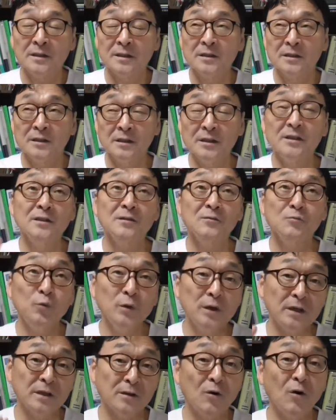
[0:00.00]
he
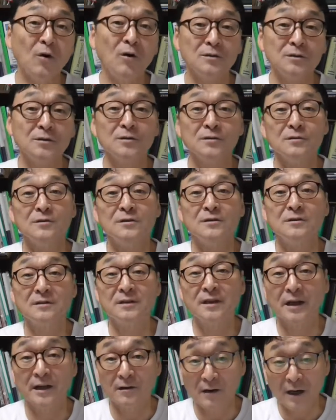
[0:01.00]
really going to
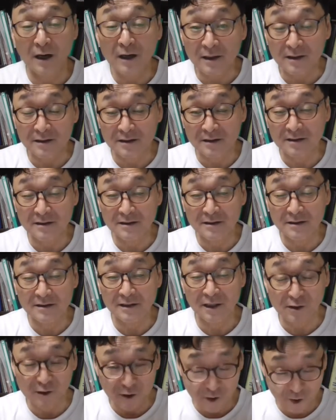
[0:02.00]
tell us,
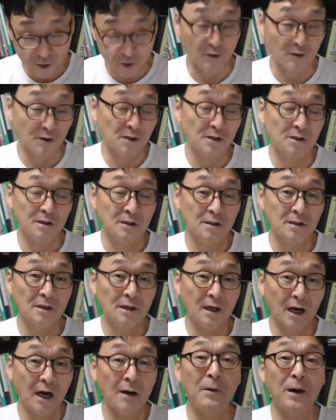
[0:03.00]
the church,
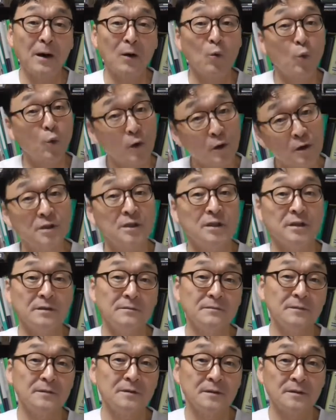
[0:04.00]
about
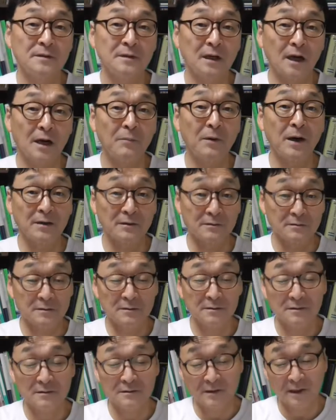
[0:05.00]
warning about
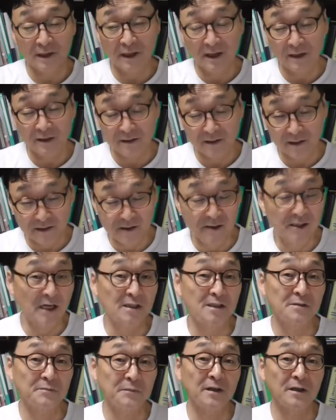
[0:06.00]
the, his
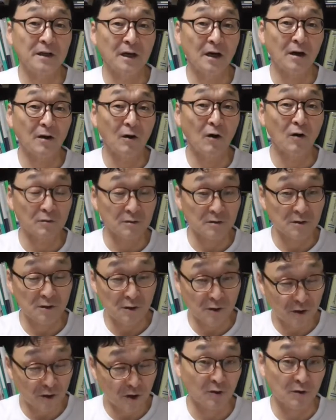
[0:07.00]
judgment on
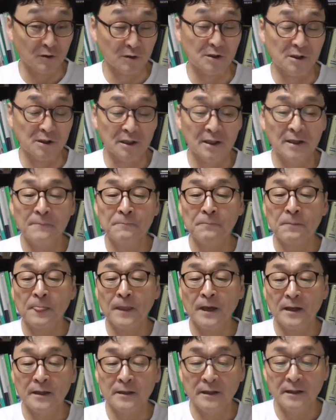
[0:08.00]
church.
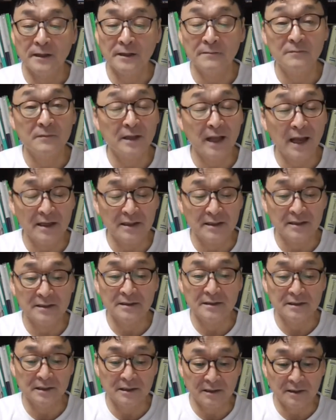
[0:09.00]
And then that
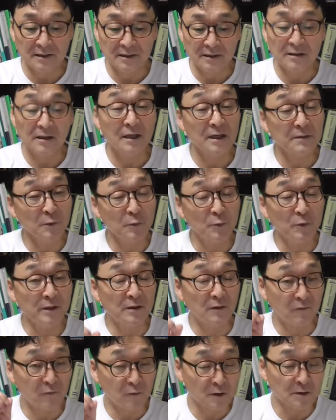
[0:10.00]
is, uh, and let me read
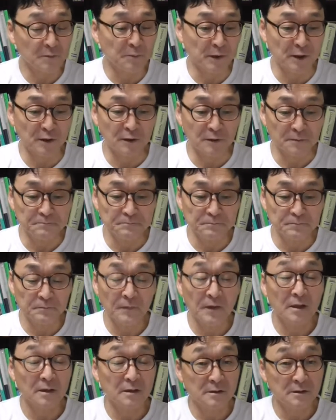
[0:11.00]
the First Peter
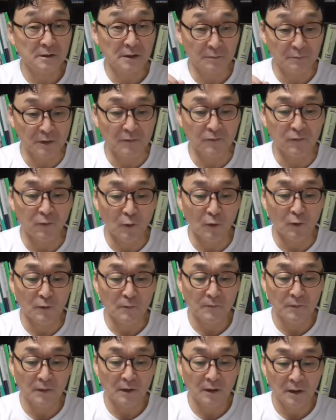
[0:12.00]
chapter 4,
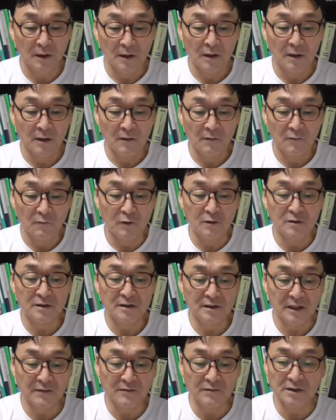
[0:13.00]
verse
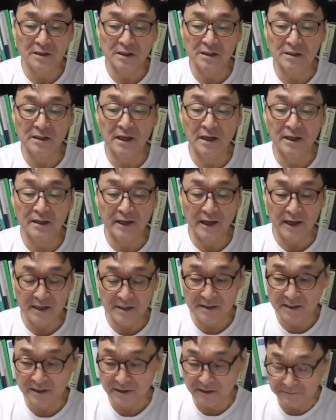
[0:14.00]
17 and
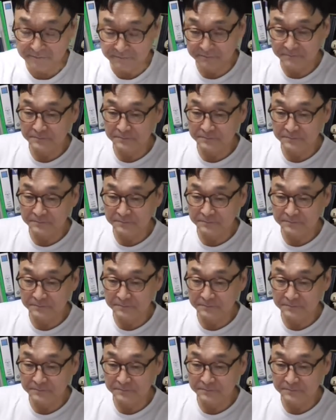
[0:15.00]
18.